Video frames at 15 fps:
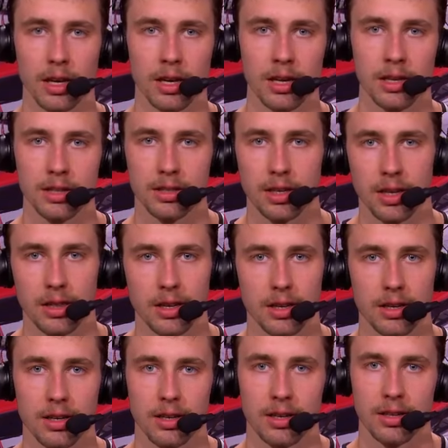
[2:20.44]
it is. I
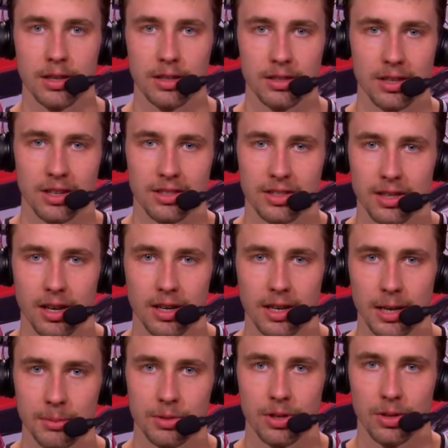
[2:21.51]
think it's not just our
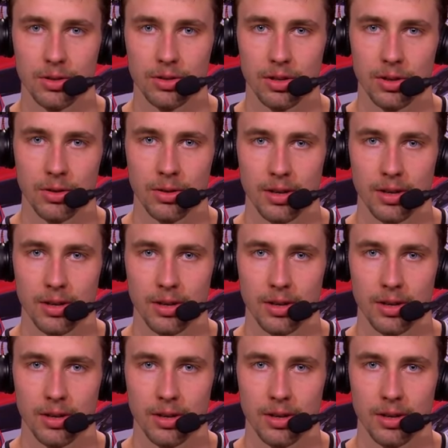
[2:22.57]
games, though. So,